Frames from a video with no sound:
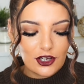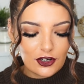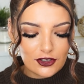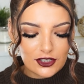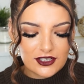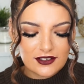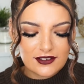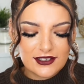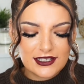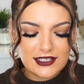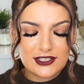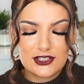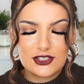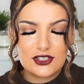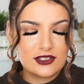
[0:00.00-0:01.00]
Like,
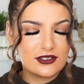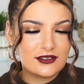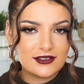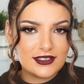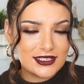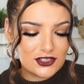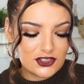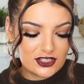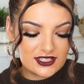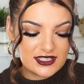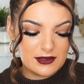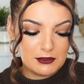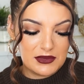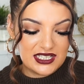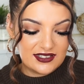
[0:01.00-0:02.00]
they're just
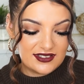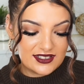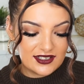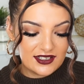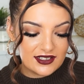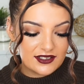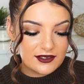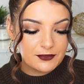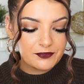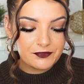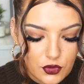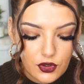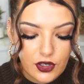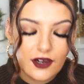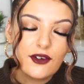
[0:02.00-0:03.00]
amazing.
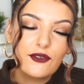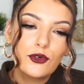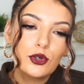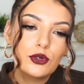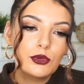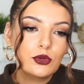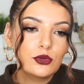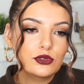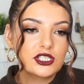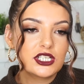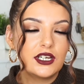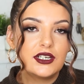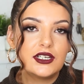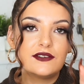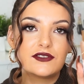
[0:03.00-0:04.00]
An affordable
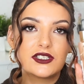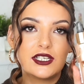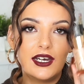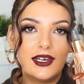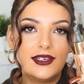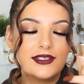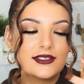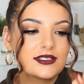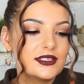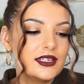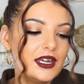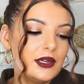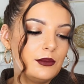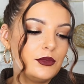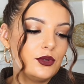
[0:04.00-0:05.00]
alternative to that is the
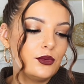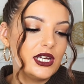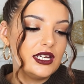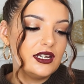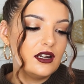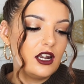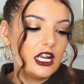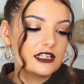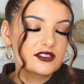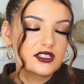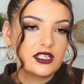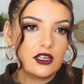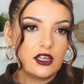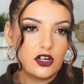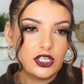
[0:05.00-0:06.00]
MUA
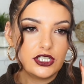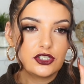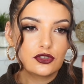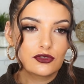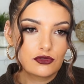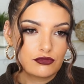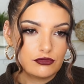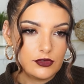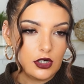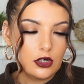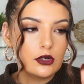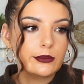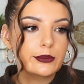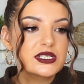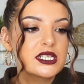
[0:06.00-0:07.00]
Illuminating
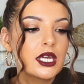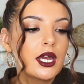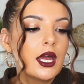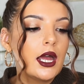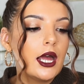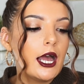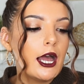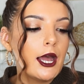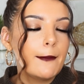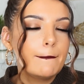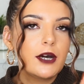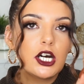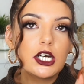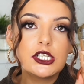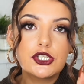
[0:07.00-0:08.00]
drops.
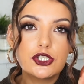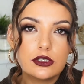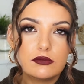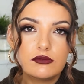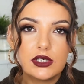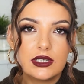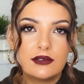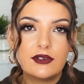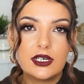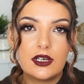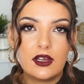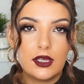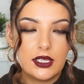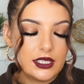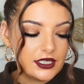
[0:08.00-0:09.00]
I do really
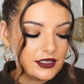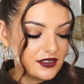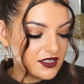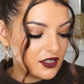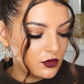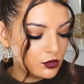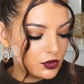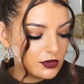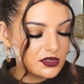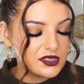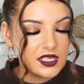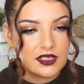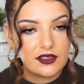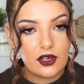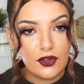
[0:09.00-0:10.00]
like these. I will
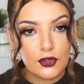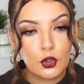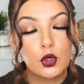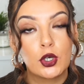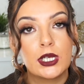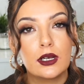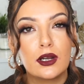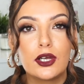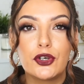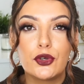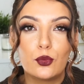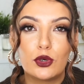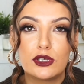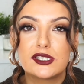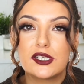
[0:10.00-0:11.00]
say the iconic
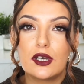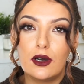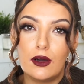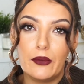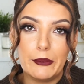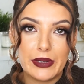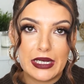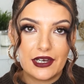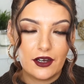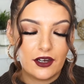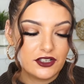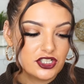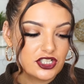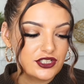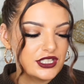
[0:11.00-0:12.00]
London ones are
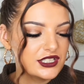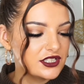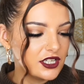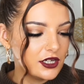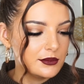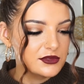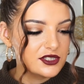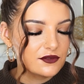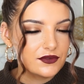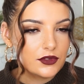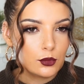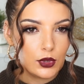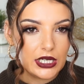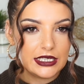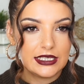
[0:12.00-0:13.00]
better just in terms of
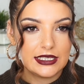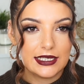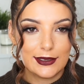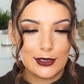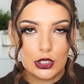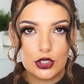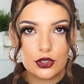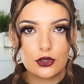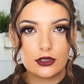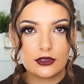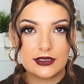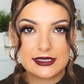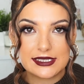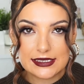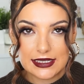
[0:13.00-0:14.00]
the way that they look
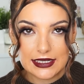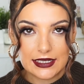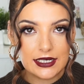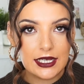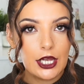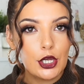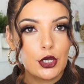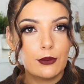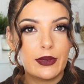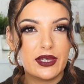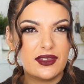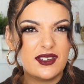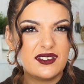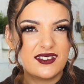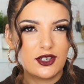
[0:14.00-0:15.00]
on the skin,
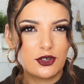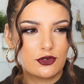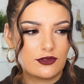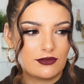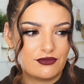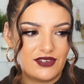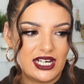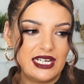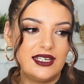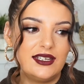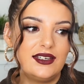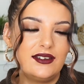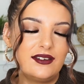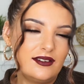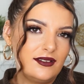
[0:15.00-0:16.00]
but these are
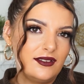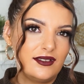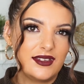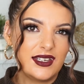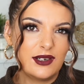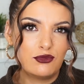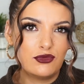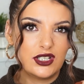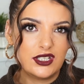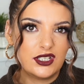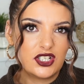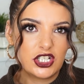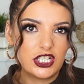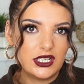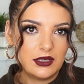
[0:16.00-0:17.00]
great and they're really
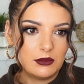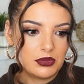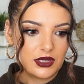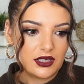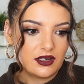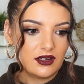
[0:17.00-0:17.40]
cheap.